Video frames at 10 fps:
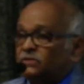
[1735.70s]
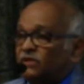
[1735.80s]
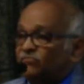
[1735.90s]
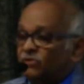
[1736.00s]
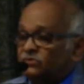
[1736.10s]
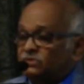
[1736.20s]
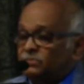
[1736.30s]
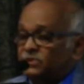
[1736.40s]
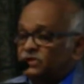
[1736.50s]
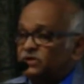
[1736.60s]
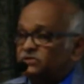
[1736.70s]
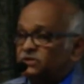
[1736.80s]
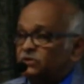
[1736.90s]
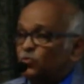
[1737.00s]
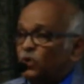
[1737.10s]
They found the period
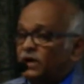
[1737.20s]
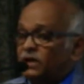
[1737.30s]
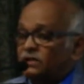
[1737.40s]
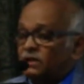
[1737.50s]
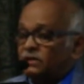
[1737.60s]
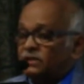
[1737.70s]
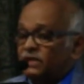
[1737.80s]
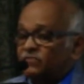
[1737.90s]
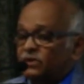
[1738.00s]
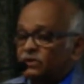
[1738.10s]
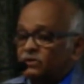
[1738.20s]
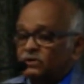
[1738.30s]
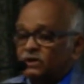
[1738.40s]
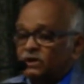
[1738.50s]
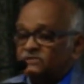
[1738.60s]
gene. Why they were
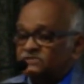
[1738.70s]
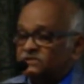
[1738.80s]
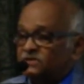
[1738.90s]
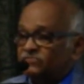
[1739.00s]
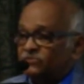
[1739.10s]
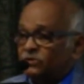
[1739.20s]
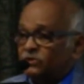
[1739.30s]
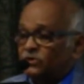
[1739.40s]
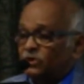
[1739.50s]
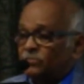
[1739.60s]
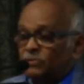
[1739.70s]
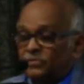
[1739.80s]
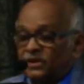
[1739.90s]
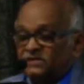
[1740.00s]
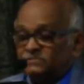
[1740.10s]
not considered for Nobel
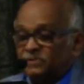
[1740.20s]
Prize?